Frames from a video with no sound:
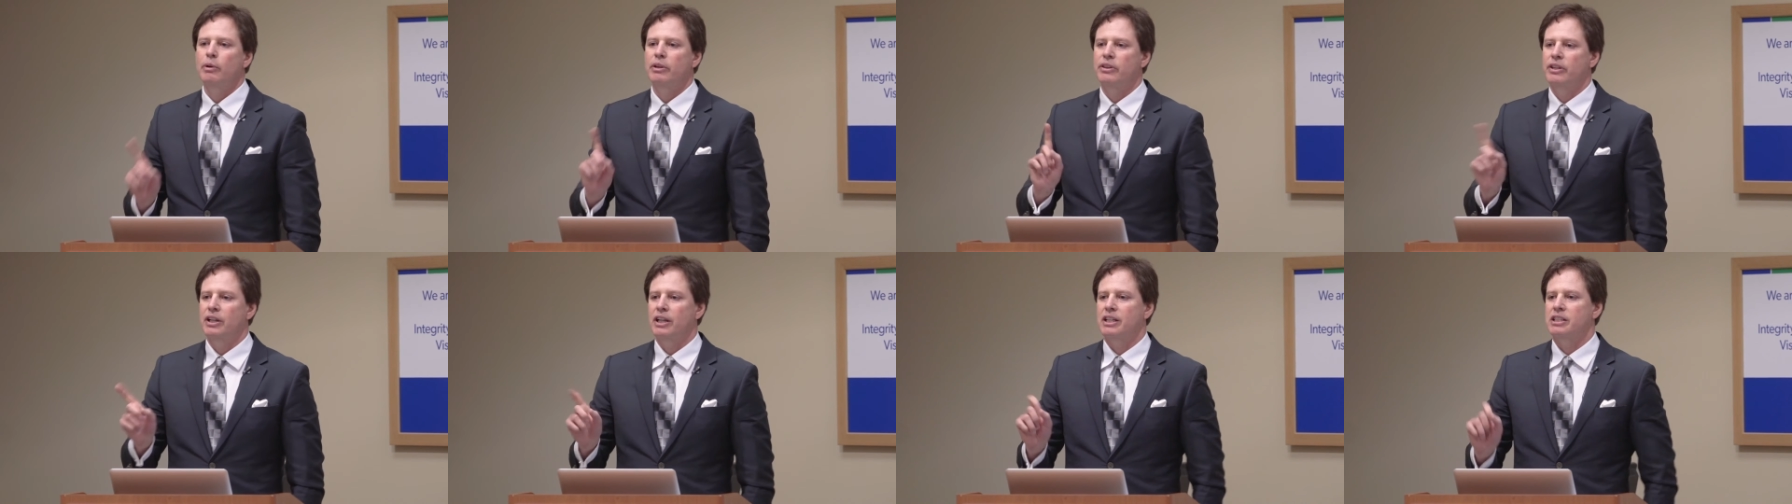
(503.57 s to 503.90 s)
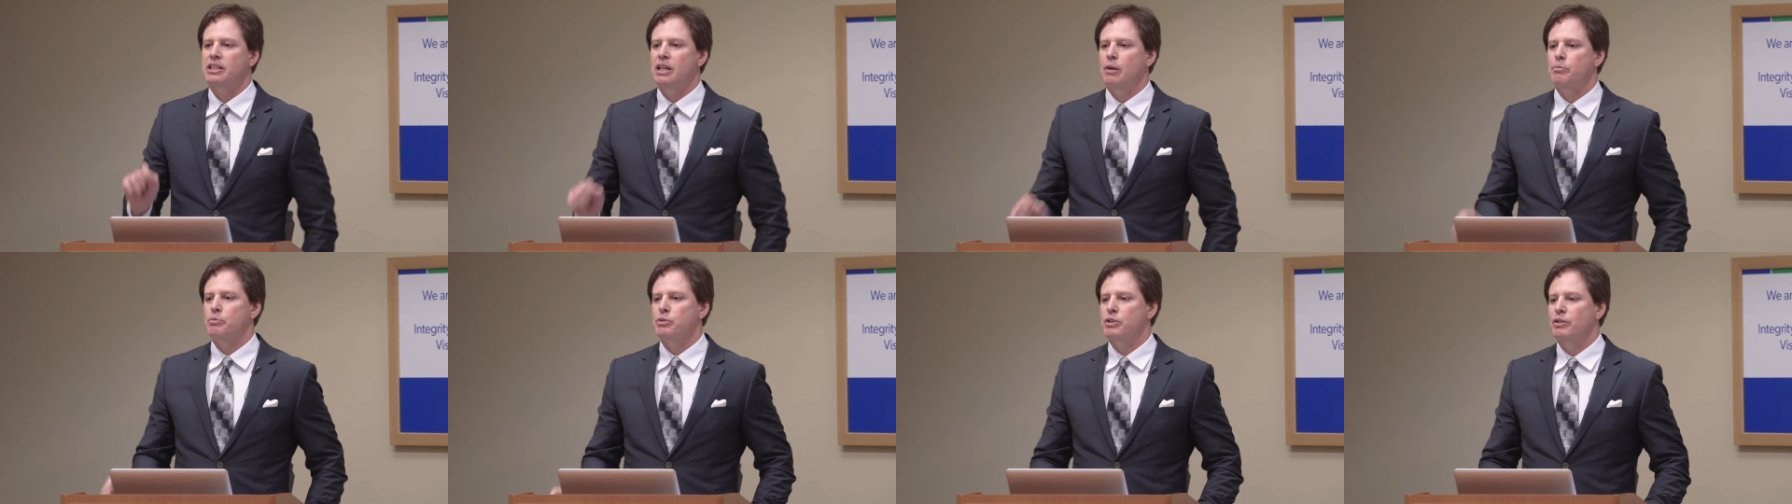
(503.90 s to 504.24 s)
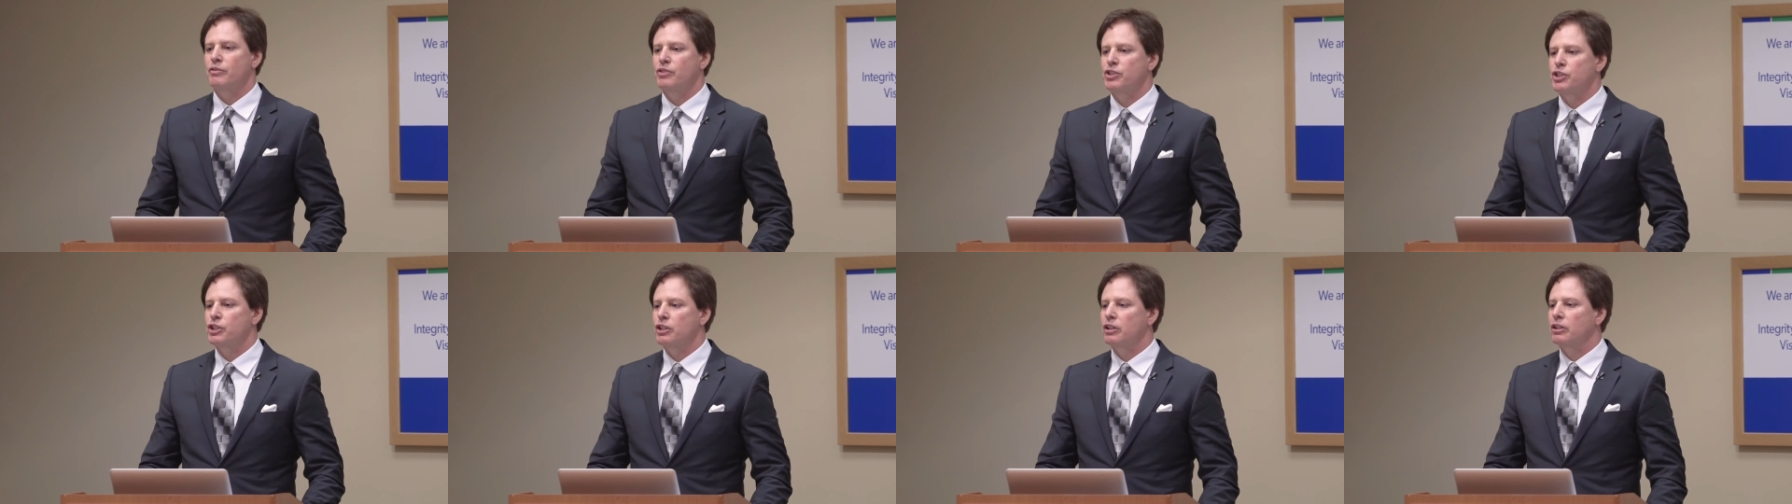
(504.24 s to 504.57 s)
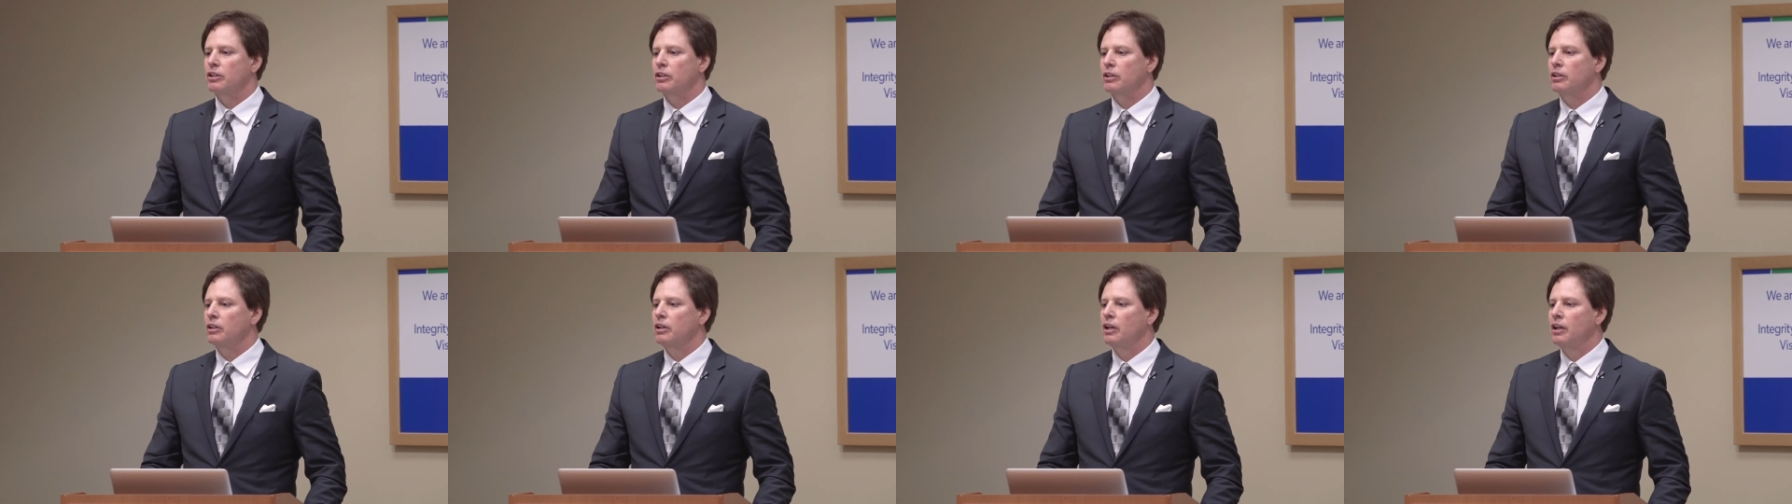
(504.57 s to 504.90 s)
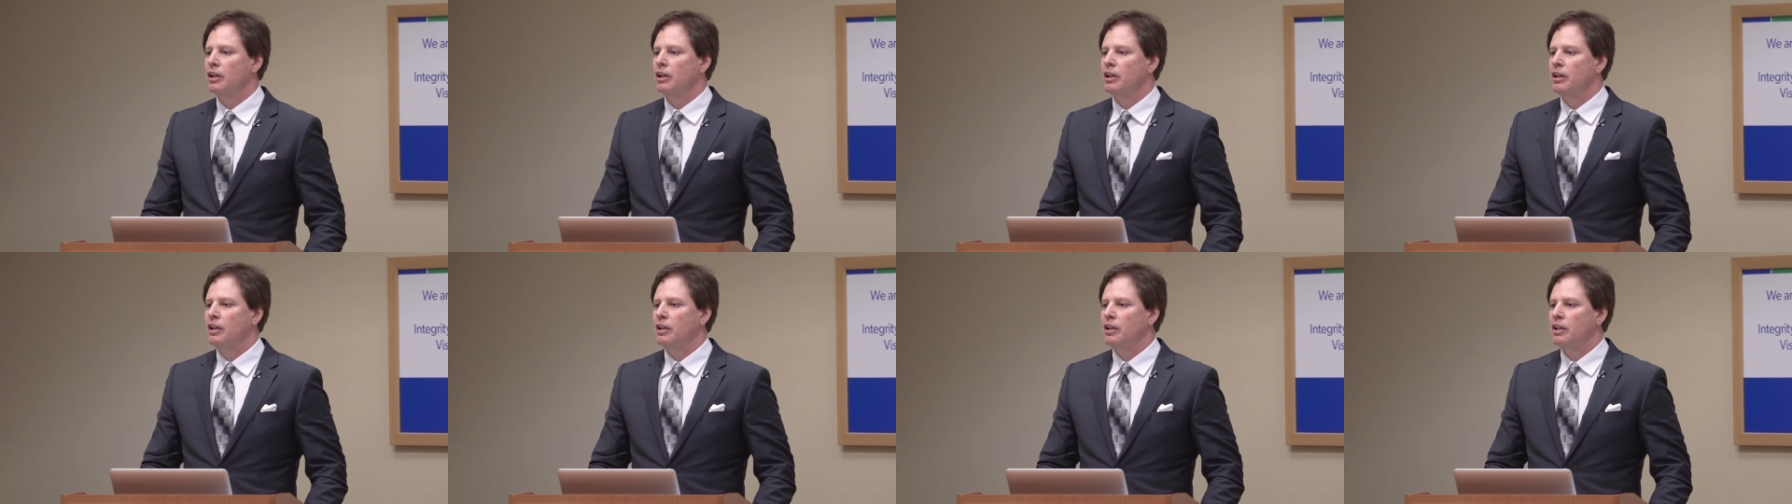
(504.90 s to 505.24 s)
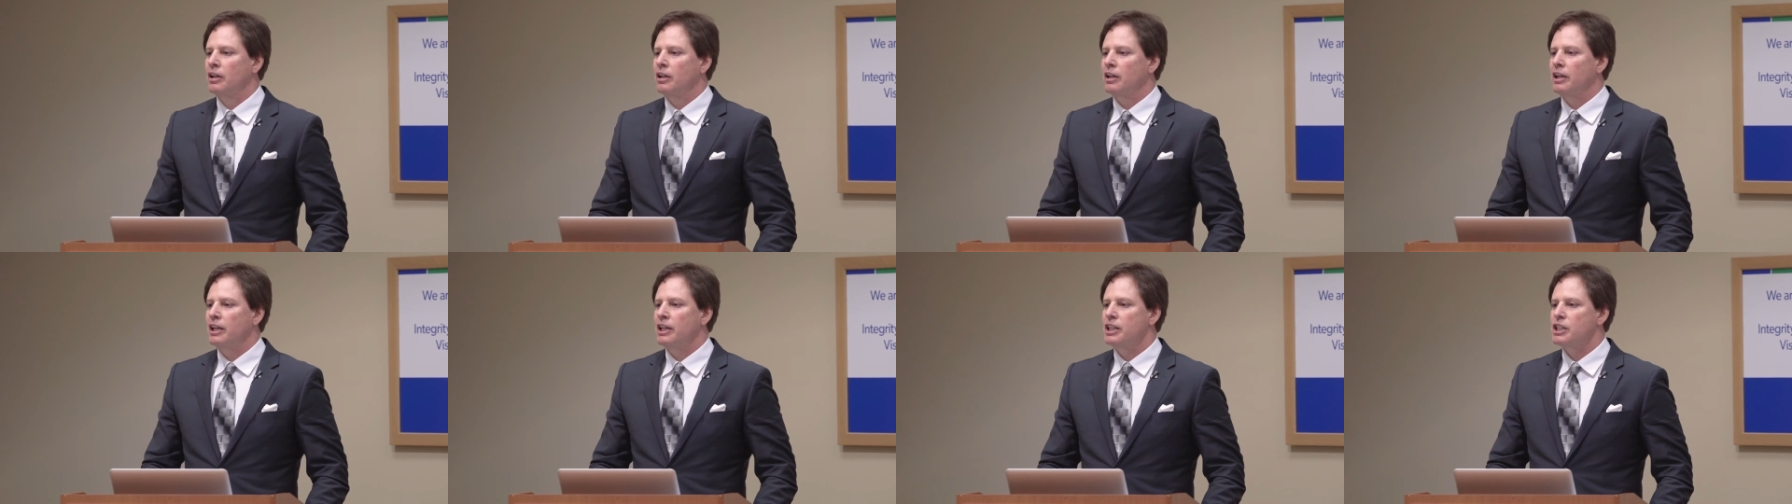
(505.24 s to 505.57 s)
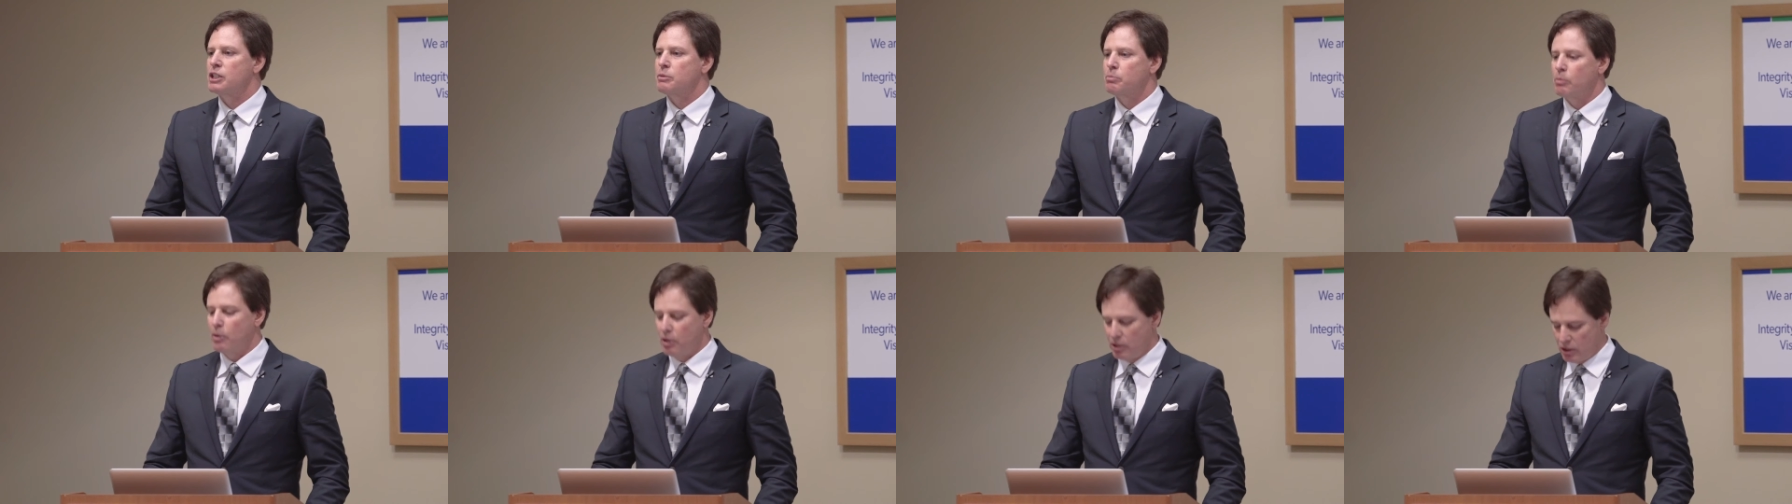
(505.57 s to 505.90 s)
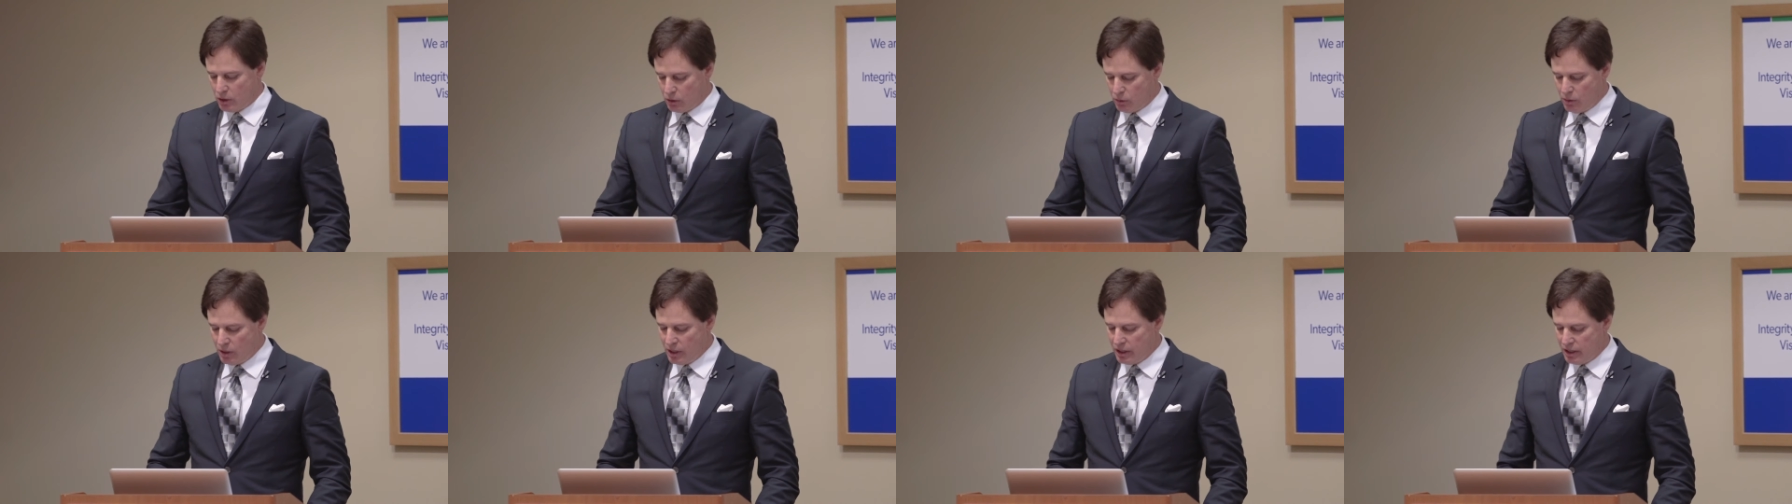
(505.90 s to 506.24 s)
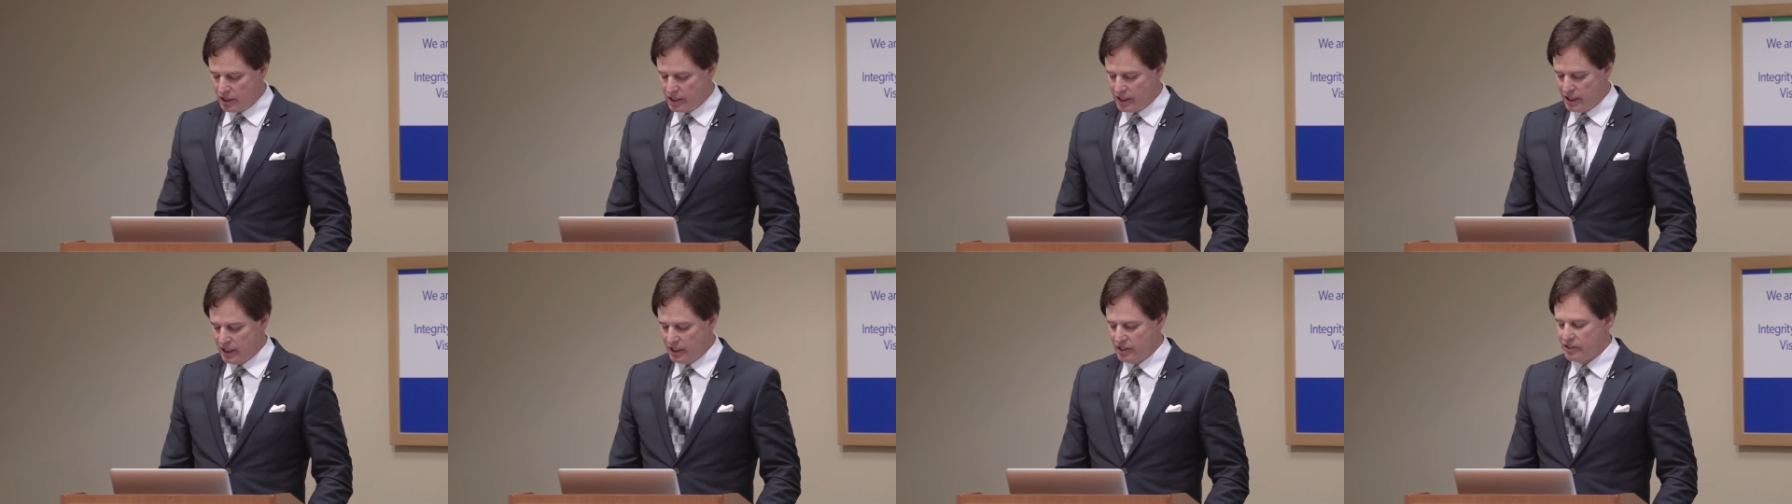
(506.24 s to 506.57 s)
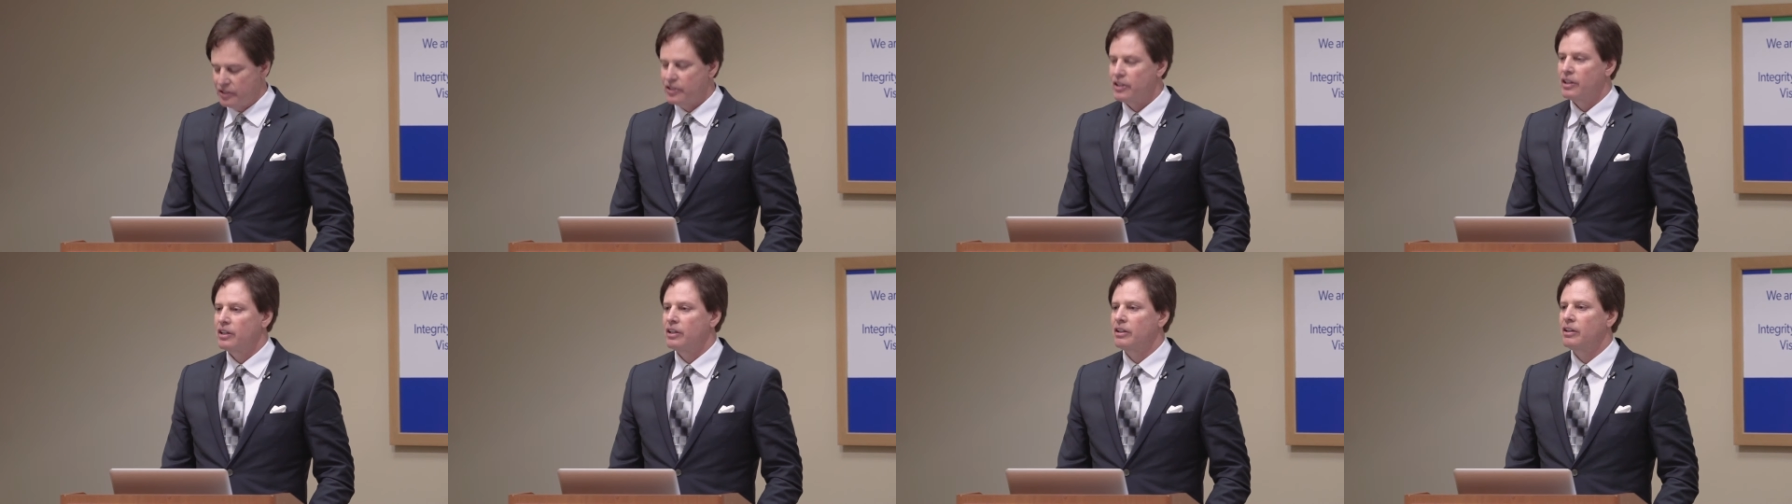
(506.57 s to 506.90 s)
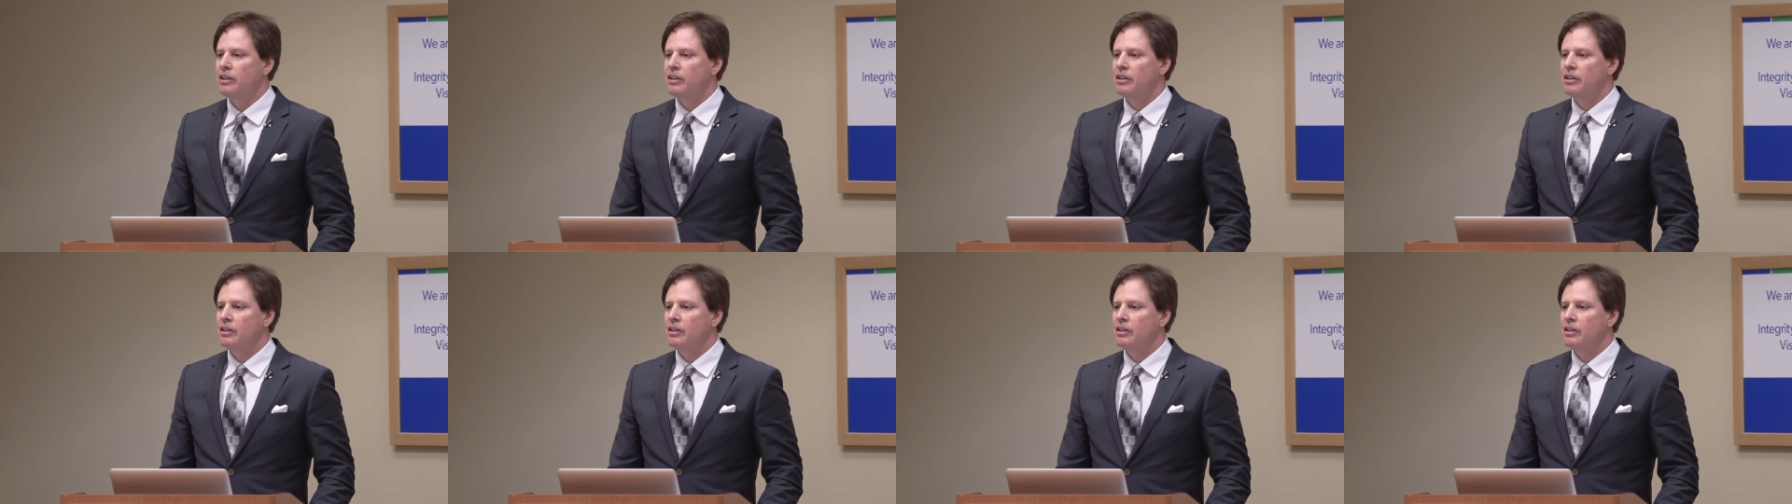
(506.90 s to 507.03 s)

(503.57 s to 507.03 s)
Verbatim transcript: with the exception of sugar, in small quantities.